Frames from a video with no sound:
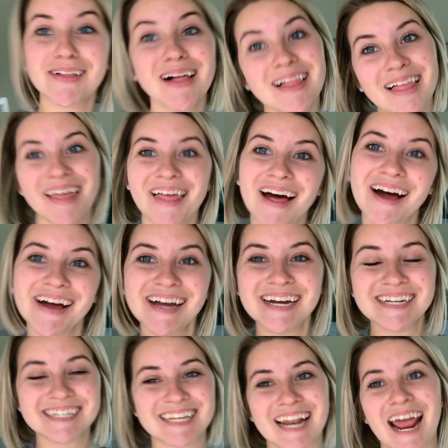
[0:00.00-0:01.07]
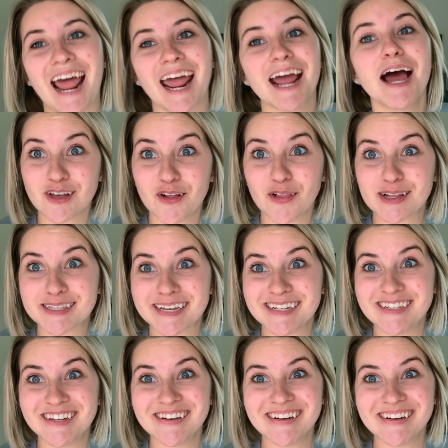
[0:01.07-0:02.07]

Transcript: oh, today. So let's get to